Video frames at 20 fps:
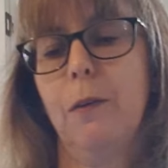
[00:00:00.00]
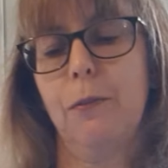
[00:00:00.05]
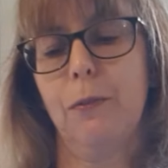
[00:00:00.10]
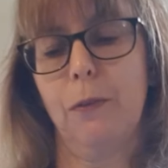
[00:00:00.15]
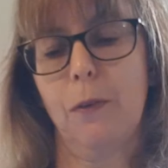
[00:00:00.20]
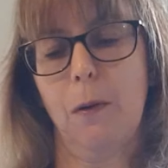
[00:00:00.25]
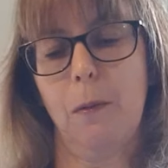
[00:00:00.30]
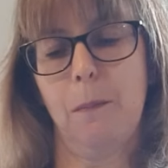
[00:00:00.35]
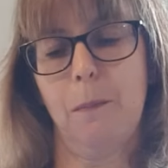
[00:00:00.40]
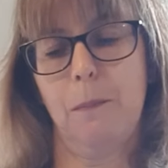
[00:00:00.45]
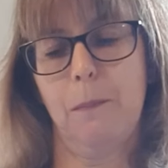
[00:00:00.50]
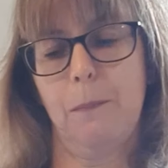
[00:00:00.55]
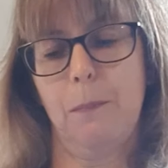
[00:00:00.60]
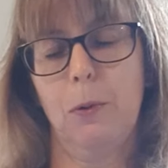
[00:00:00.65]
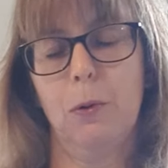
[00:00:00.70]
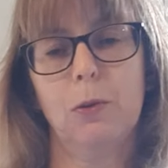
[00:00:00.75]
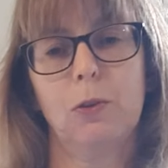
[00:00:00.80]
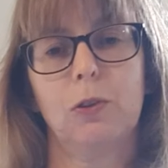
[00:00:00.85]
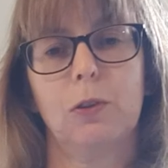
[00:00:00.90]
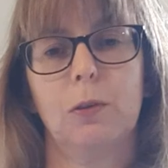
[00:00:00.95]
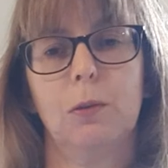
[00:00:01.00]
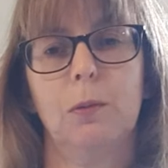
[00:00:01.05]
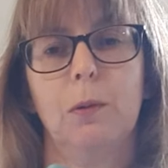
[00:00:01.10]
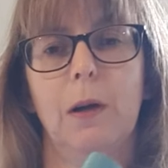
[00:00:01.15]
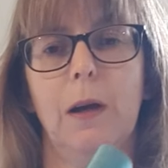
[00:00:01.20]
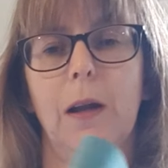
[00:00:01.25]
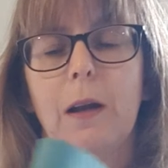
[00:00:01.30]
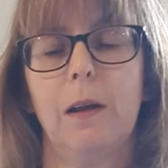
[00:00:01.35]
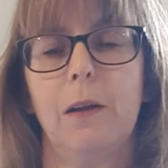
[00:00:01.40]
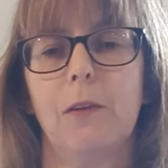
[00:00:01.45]
from Portugal,
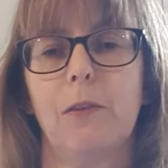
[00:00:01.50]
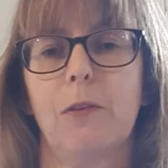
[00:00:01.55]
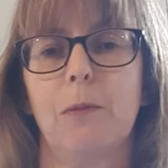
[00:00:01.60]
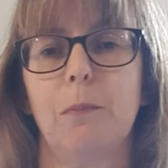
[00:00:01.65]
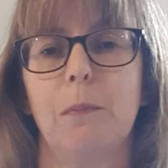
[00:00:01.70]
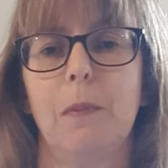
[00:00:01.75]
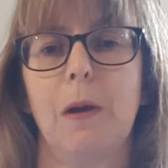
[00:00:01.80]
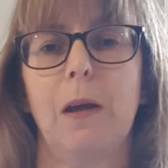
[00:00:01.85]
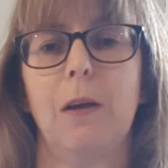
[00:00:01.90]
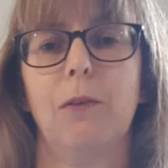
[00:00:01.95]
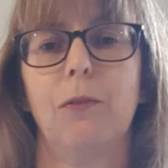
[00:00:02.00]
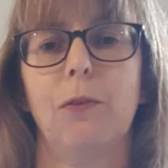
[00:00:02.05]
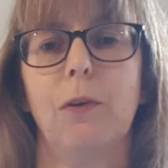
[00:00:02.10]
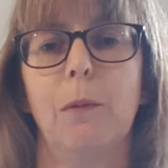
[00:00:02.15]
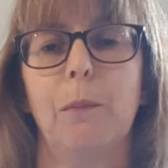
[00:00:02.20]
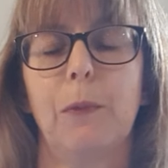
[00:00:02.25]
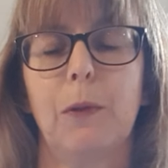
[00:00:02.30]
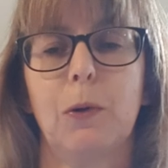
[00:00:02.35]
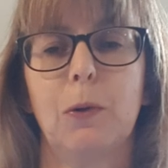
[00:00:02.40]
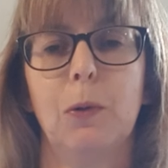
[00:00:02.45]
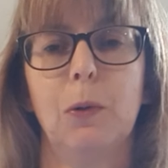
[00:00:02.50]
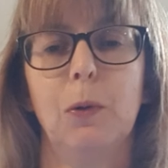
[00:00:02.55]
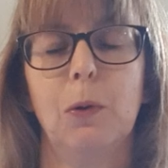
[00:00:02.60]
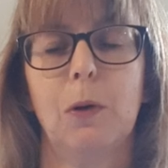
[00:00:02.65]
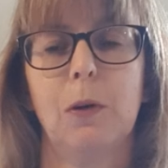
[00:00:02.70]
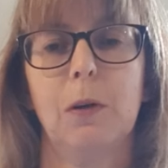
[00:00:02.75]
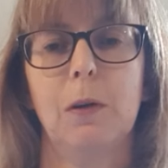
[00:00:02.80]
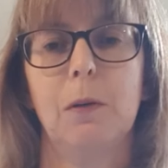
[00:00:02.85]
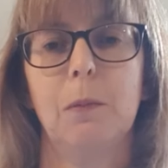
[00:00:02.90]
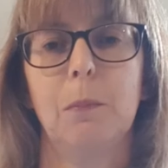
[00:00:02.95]
and it's made from the
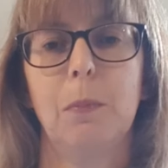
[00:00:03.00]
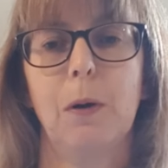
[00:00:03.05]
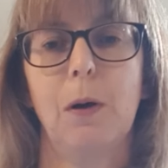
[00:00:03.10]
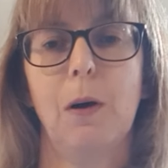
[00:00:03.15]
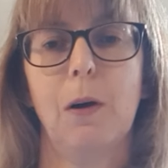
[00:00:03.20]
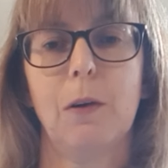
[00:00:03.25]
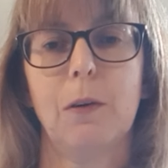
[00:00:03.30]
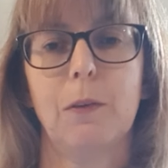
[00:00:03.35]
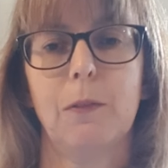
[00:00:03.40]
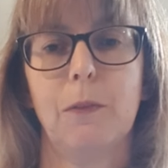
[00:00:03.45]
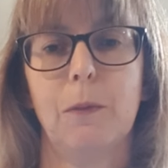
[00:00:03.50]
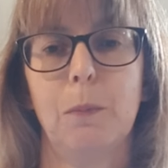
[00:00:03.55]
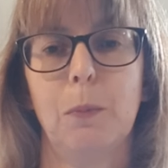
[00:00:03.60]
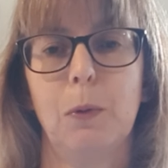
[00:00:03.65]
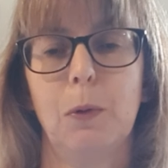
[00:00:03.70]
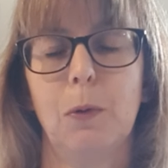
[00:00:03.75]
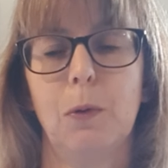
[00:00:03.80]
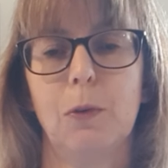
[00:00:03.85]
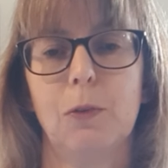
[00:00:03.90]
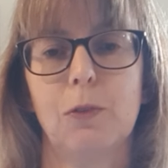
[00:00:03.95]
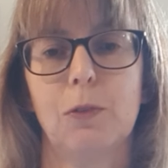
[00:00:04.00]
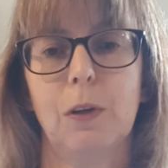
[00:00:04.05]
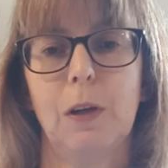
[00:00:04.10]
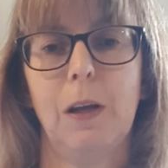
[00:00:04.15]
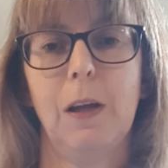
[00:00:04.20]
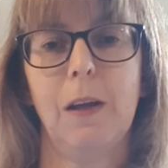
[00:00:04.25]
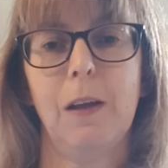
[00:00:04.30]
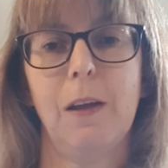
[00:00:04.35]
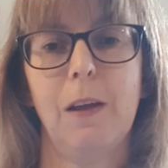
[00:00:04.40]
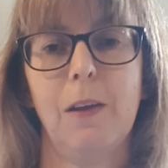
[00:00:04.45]
cork bark of the cork tree.
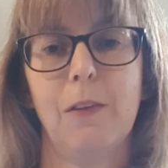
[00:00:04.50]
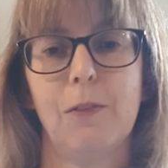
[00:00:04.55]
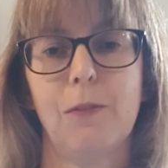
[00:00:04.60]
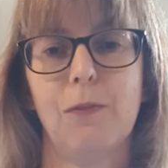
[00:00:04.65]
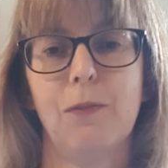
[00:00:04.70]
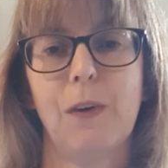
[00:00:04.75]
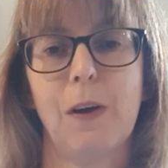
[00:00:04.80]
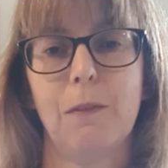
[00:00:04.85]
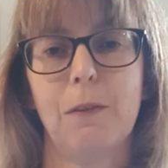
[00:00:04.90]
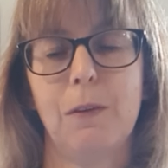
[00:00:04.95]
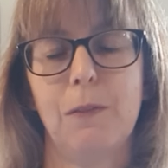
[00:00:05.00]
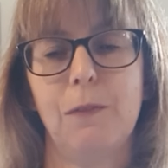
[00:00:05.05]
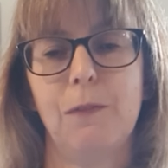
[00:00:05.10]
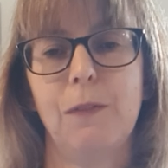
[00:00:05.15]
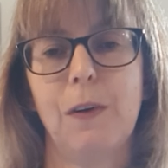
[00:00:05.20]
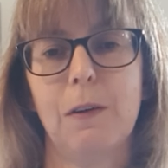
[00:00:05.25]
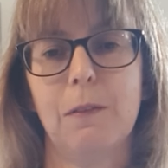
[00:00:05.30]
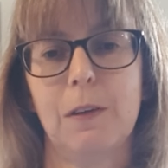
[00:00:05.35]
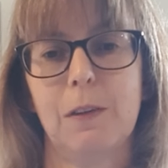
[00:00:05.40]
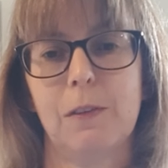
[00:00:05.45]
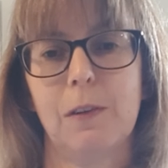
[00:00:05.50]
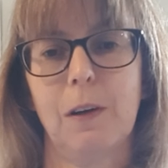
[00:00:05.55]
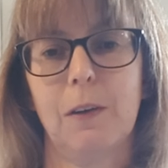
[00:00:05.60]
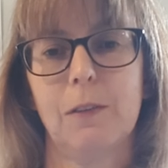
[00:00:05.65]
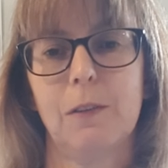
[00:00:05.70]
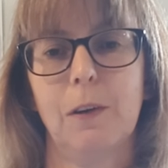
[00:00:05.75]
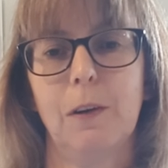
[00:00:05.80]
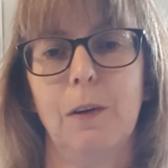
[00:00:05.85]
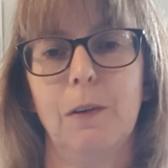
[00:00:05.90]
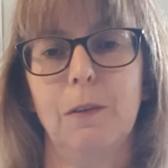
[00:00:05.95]
It is very, very
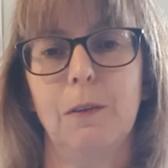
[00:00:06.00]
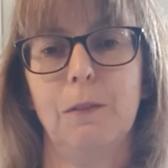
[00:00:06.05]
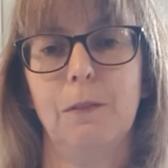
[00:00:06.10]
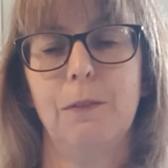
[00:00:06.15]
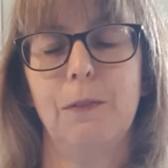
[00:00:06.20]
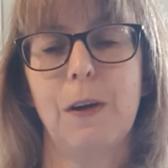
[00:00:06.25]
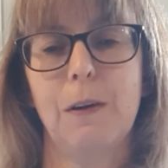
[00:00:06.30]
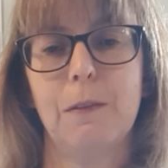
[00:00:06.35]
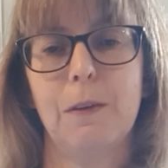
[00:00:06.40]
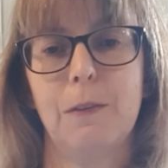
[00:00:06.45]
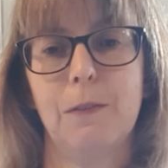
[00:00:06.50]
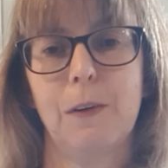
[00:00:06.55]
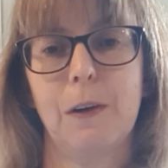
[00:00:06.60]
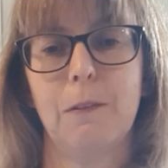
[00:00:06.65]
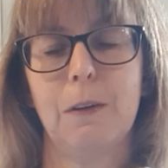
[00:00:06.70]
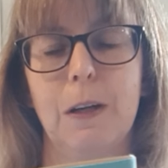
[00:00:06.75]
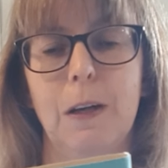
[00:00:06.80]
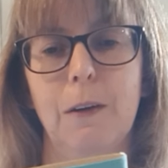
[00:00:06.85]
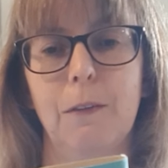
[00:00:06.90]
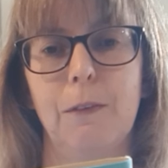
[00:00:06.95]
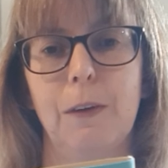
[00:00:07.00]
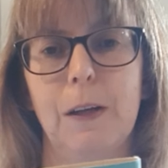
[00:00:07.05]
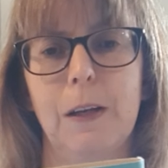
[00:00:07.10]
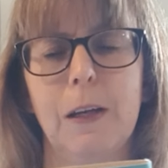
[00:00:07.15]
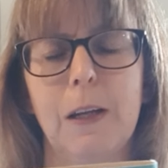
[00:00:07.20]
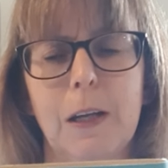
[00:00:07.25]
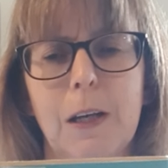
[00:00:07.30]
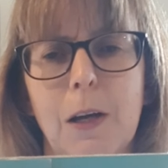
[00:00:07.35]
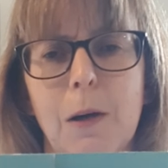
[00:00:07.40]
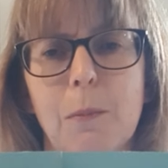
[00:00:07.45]
tactile, very, very lovely,
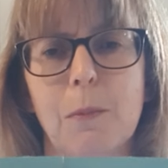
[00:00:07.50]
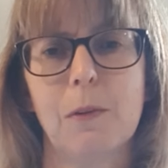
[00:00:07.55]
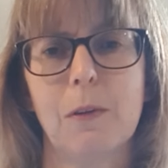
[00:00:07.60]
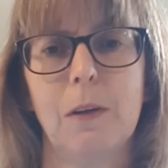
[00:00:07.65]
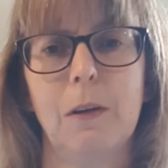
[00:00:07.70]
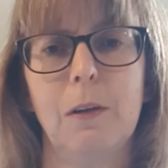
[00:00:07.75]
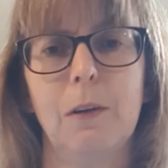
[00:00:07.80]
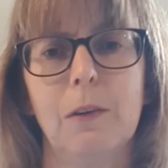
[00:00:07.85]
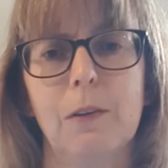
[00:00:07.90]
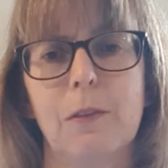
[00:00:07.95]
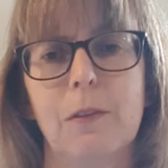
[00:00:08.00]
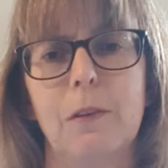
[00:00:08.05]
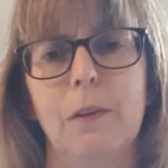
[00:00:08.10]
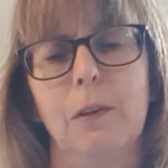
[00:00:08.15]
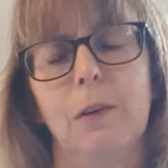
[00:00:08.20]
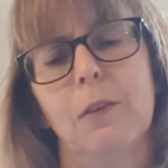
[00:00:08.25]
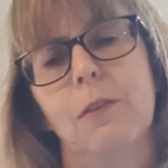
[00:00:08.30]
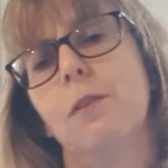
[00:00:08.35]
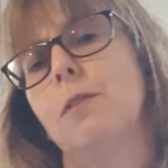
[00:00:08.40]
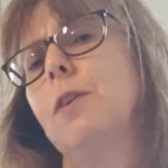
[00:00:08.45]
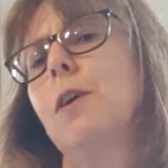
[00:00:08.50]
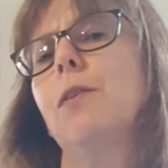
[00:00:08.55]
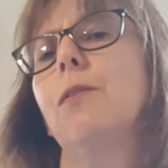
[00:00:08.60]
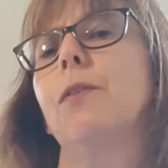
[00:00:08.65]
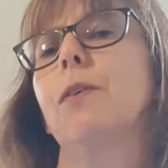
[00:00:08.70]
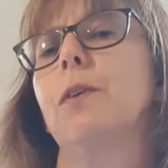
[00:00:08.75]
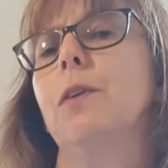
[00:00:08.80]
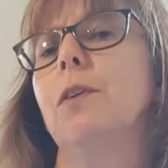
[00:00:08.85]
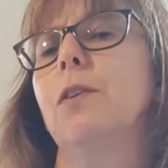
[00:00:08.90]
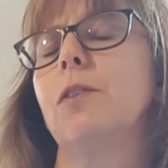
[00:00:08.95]
and it comes in lots and lots of
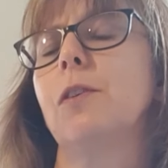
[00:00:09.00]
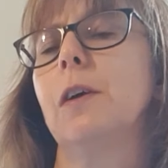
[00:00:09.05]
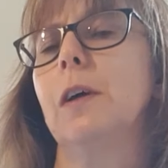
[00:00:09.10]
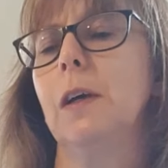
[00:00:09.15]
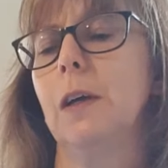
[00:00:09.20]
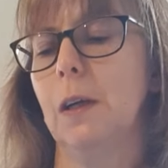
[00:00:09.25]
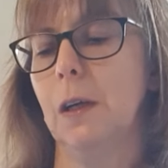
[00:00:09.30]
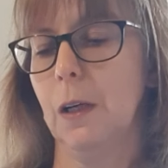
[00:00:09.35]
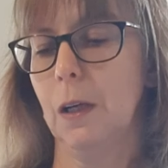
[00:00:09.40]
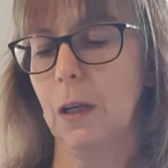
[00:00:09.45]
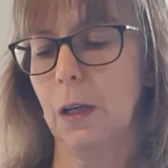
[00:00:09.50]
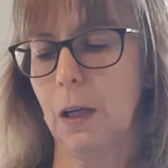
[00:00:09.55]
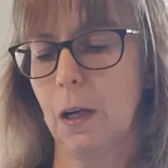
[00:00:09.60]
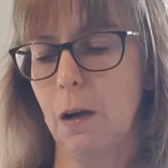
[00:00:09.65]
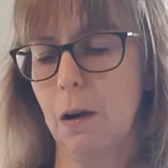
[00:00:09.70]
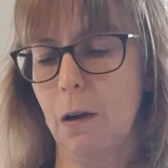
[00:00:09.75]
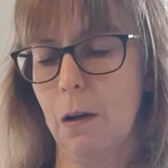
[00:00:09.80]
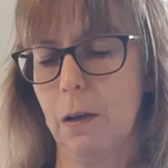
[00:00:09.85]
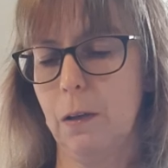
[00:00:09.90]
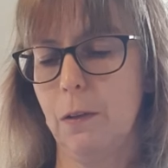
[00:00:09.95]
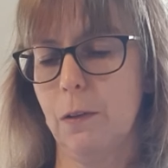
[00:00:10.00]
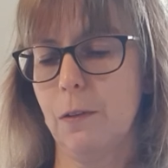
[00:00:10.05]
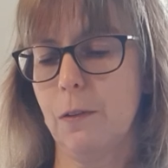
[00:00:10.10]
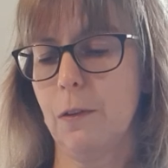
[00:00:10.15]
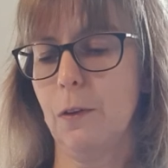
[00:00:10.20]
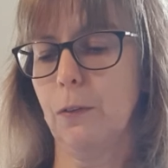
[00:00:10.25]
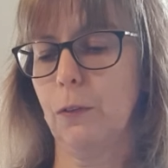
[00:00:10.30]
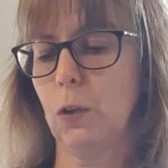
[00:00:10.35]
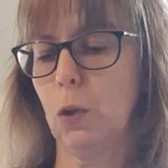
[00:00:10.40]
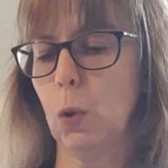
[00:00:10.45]
different
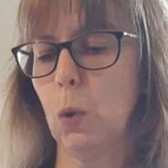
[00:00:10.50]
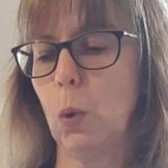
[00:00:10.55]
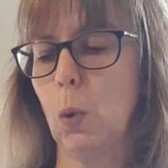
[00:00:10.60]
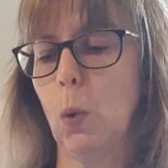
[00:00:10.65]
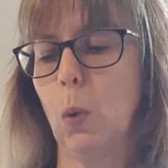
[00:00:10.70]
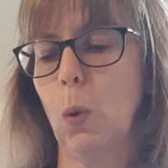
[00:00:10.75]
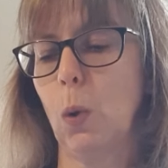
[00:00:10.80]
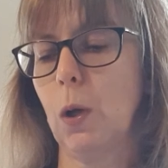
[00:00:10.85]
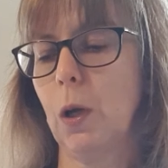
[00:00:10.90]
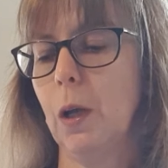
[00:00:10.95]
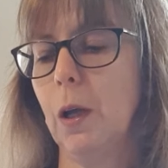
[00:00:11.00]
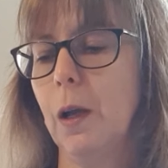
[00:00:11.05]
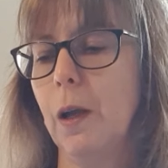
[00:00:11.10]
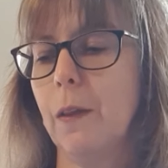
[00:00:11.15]
kinds of cork.